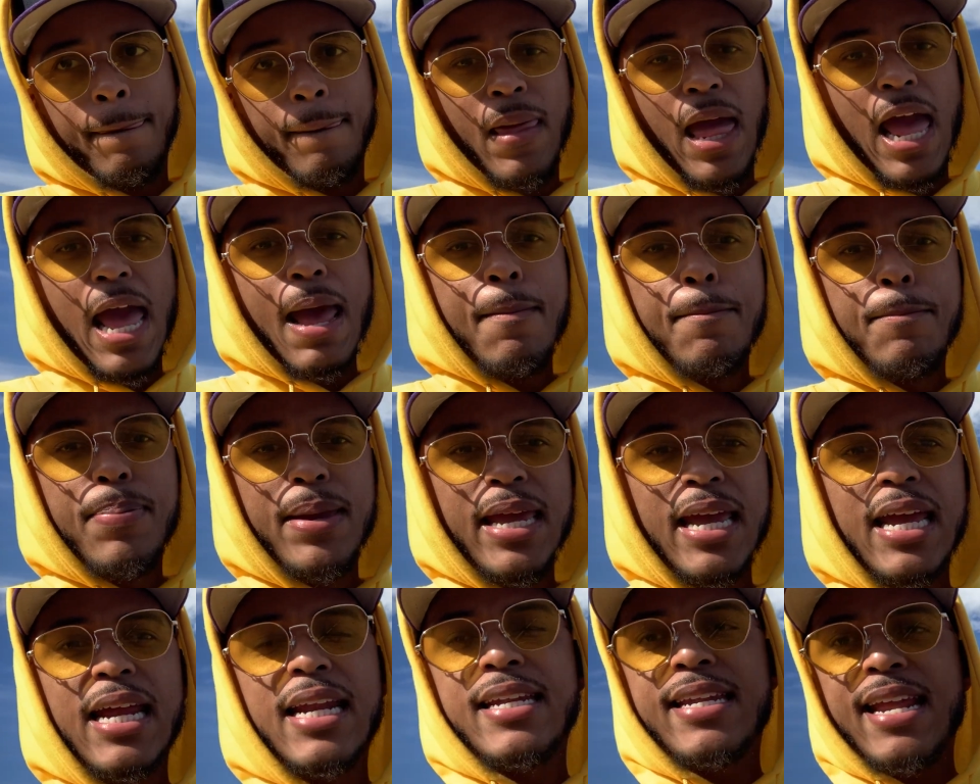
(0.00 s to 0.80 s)
and
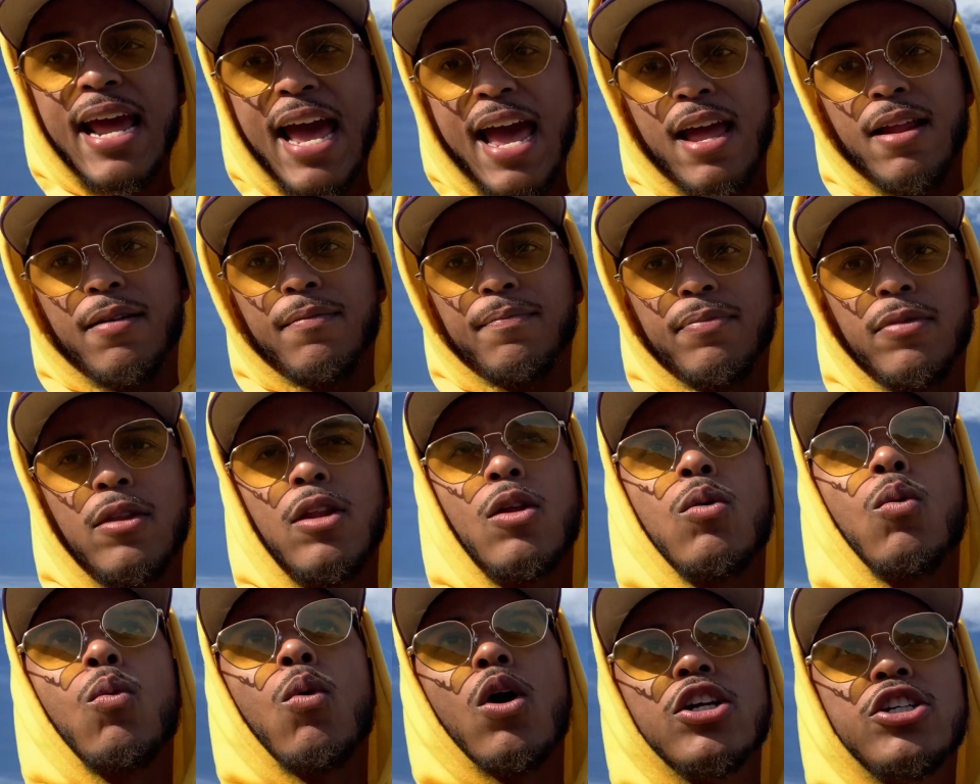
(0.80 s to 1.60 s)
be in debt
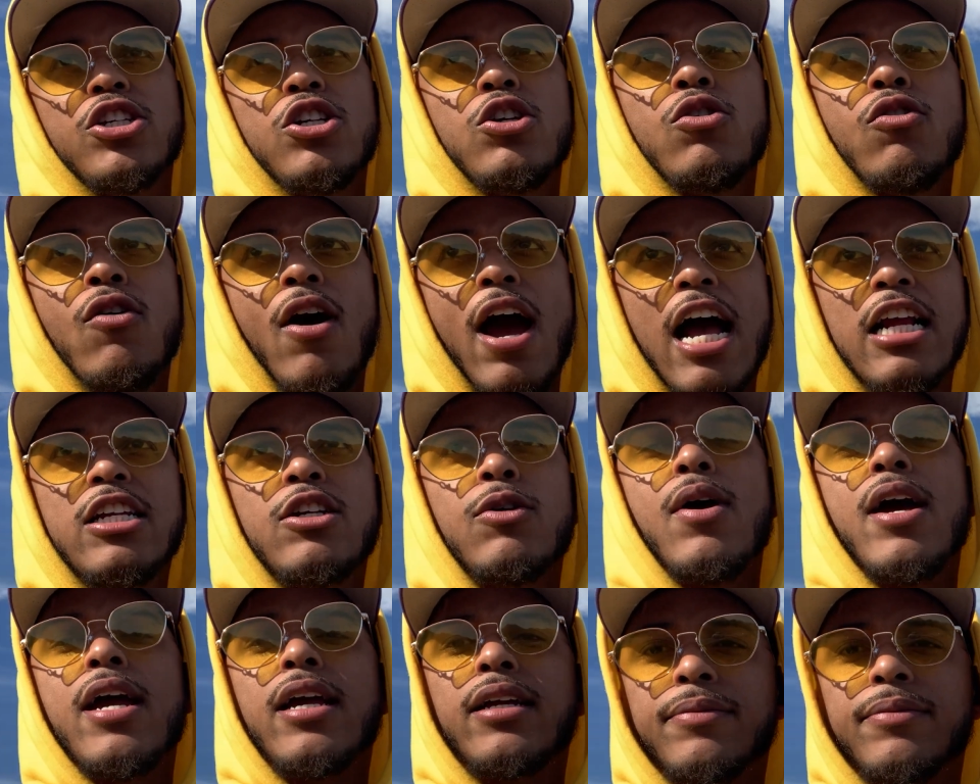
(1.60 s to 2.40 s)
once you graduate.